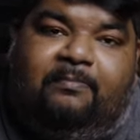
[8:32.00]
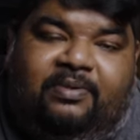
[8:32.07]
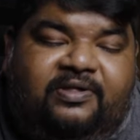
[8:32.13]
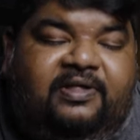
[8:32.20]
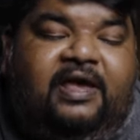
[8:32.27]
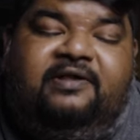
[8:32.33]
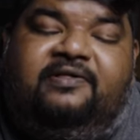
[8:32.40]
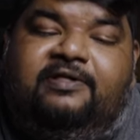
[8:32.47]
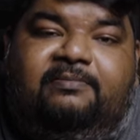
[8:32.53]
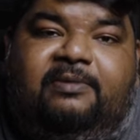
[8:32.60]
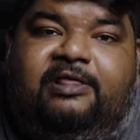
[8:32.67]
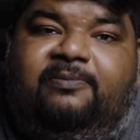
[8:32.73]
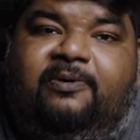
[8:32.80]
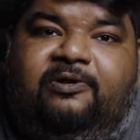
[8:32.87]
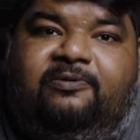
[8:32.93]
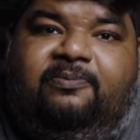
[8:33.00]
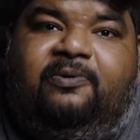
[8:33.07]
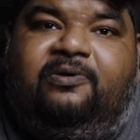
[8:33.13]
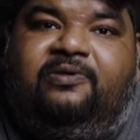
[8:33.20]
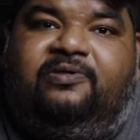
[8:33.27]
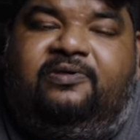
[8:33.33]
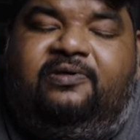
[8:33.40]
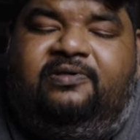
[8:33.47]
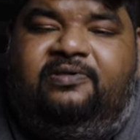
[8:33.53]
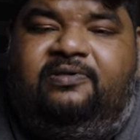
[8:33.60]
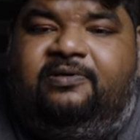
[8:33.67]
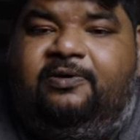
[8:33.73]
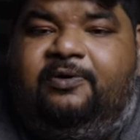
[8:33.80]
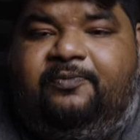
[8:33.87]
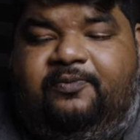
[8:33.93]
Besides the motherboard
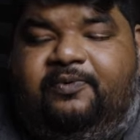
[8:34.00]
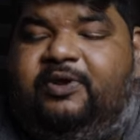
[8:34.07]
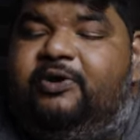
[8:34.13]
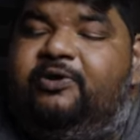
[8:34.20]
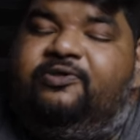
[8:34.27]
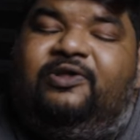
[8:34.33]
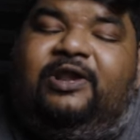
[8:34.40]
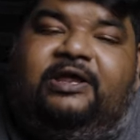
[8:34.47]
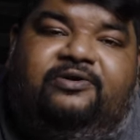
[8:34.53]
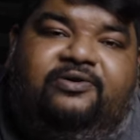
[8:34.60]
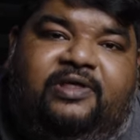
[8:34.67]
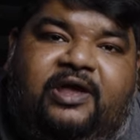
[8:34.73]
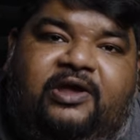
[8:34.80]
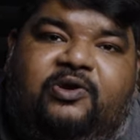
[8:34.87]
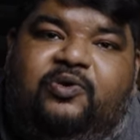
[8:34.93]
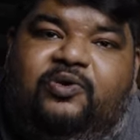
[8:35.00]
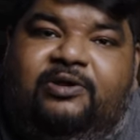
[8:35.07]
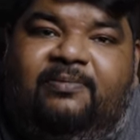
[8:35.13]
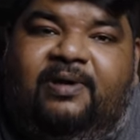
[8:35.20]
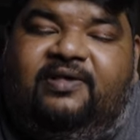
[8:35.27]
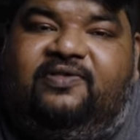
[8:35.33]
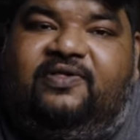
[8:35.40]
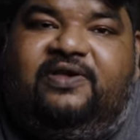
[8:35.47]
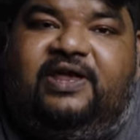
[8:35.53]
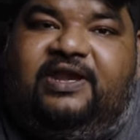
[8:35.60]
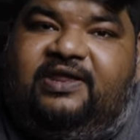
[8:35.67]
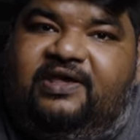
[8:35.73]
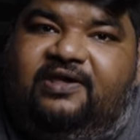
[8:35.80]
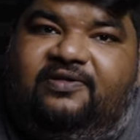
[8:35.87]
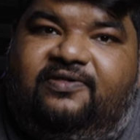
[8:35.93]
sponsors, we'd also like to thank Cooler Master
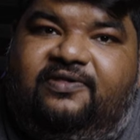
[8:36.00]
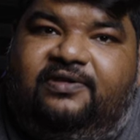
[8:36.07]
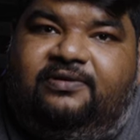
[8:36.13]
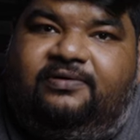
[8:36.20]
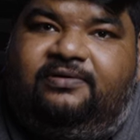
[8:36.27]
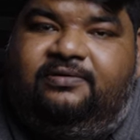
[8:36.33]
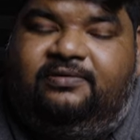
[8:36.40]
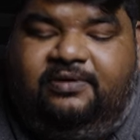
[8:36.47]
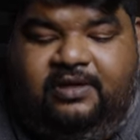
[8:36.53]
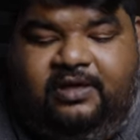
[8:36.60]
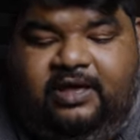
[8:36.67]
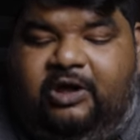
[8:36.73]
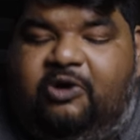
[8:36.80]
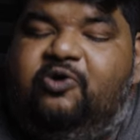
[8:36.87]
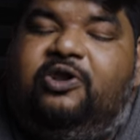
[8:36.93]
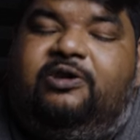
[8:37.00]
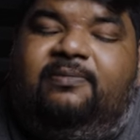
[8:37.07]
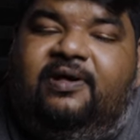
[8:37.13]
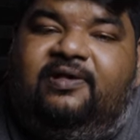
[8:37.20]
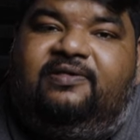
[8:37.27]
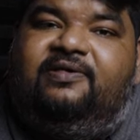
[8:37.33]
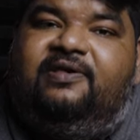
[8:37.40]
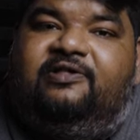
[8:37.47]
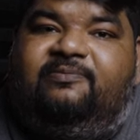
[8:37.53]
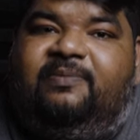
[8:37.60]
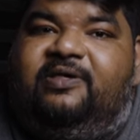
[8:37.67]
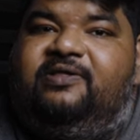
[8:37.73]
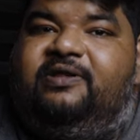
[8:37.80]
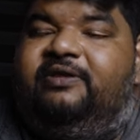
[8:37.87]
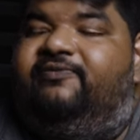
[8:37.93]
and Kingston. Cooler Master
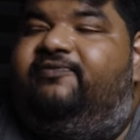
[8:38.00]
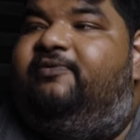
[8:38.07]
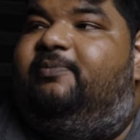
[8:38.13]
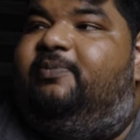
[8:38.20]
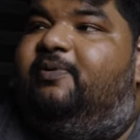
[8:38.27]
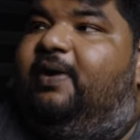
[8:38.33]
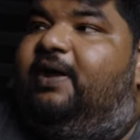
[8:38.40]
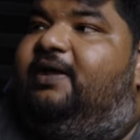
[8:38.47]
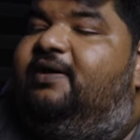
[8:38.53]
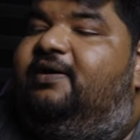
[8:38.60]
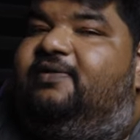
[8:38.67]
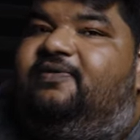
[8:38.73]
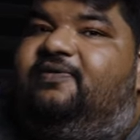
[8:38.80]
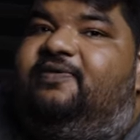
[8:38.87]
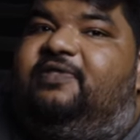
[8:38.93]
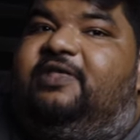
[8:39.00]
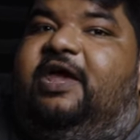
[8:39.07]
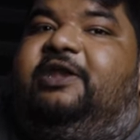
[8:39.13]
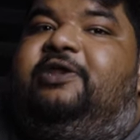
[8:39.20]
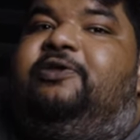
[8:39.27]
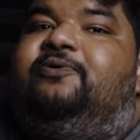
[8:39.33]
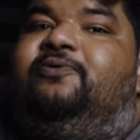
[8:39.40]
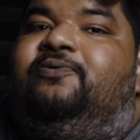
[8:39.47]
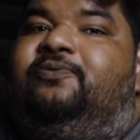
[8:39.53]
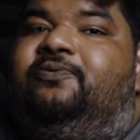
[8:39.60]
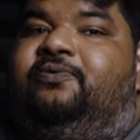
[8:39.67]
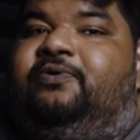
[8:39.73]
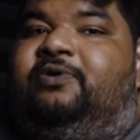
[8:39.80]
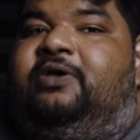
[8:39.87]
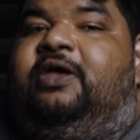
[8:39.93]
especially for providing us their new
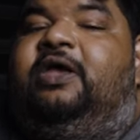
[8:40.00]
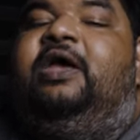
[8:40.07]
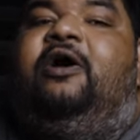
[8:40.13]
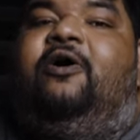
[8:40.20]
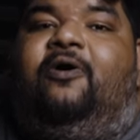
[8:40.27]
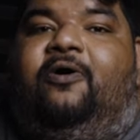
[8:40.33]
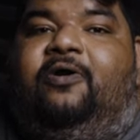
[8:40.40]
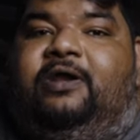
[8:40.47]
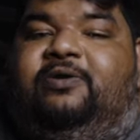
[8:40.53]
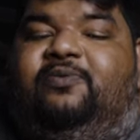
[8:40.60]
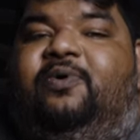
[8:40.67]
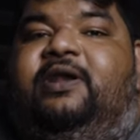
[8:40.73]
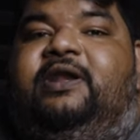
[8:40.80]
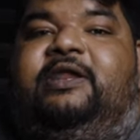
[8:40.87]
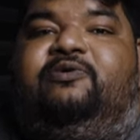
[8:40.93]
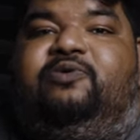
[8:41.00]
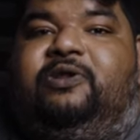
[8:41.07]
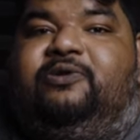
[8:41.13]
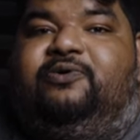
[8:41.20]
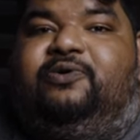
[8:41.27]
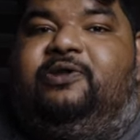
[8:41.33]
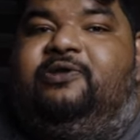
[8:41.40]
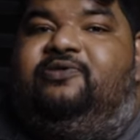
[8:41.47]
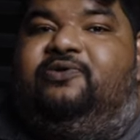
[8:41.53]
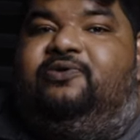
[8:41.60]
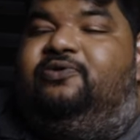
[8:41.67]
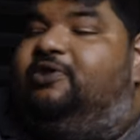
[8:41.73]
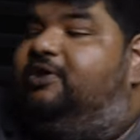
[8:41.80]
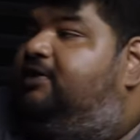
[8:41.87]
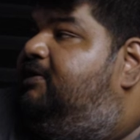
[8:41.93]
all-in-one liquid cooling
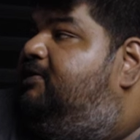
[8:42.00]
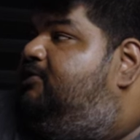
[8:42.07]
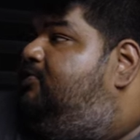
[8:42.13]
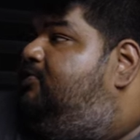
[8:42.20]
solution.